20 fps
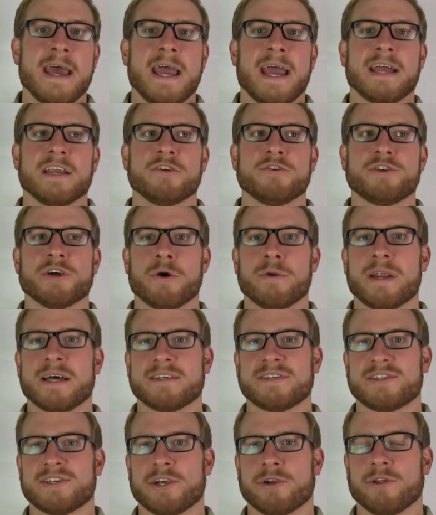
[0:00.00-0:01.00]
and you don't
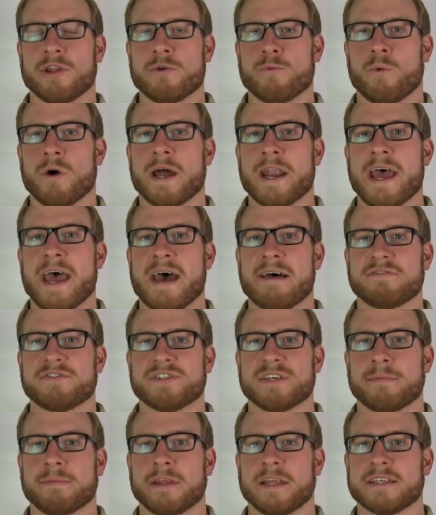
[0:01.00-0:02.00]
necessarily wanna have
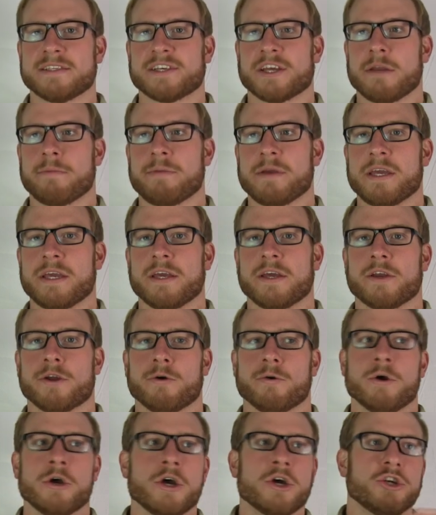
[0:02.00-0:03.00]
something that's gonna be, you
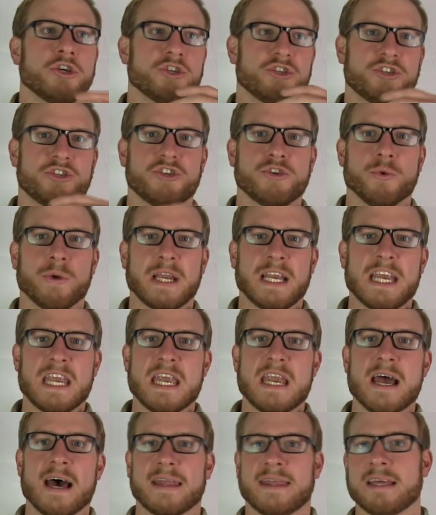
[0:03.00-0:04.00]
know, just
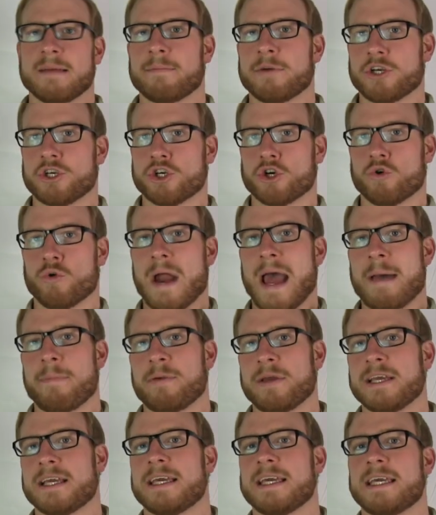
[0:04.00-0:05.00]
doing nothing but
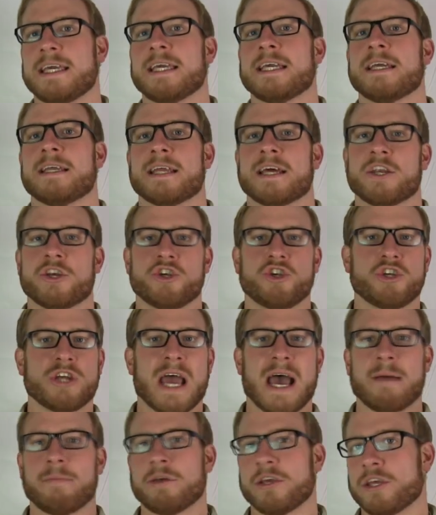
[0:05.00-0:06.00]
trapping heat and
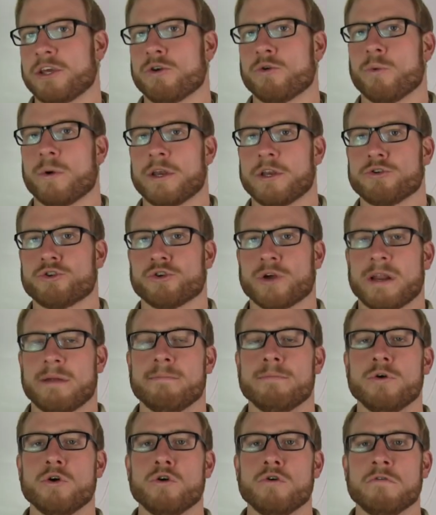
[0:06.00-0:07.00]
jabbing you when you try to
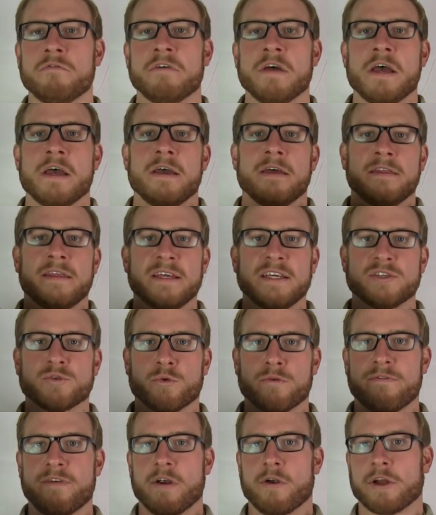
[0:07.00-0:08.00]
move, these
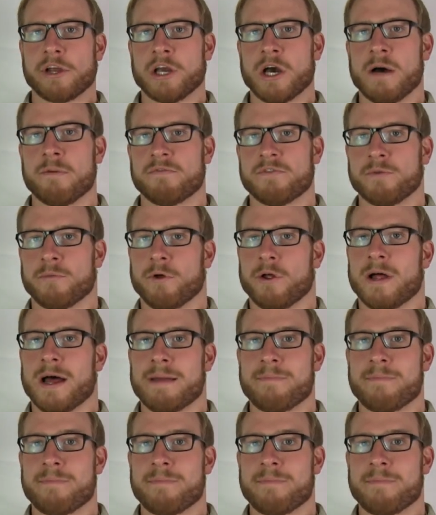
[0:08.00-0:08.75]
were very comfortable.